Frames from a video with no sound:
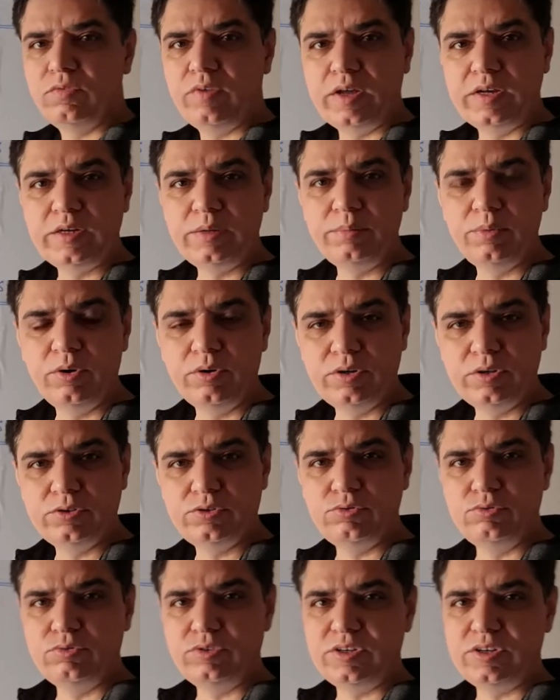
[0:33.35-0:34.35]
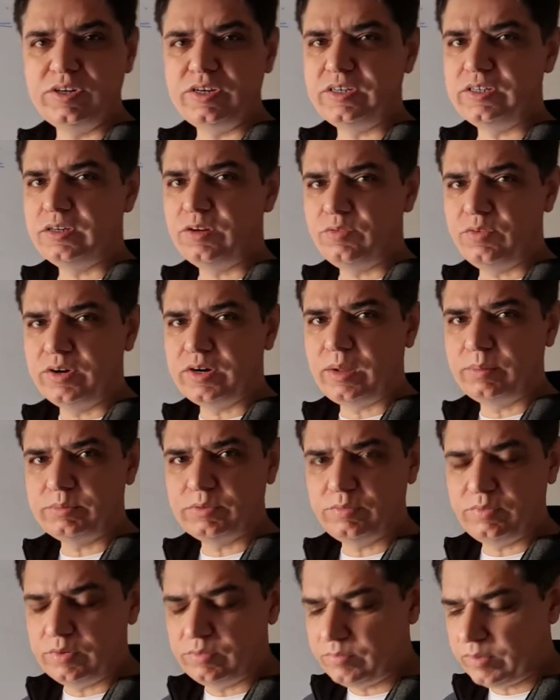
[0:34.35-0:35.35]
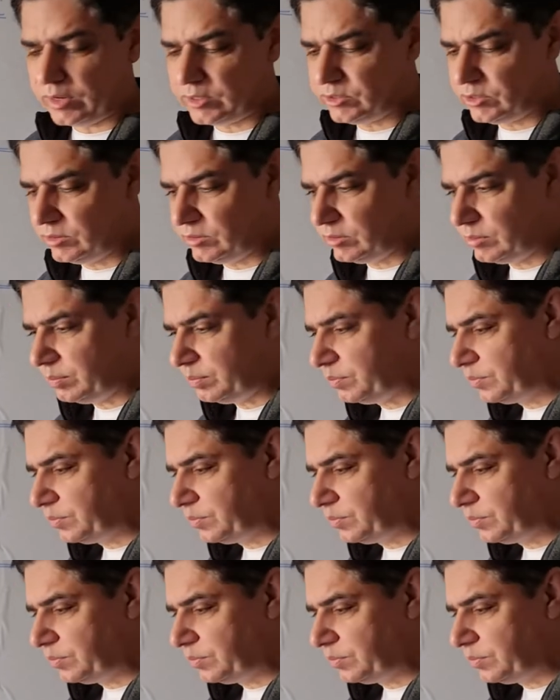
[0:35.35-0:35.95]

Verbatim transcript: antibiotics to treat different types of infections.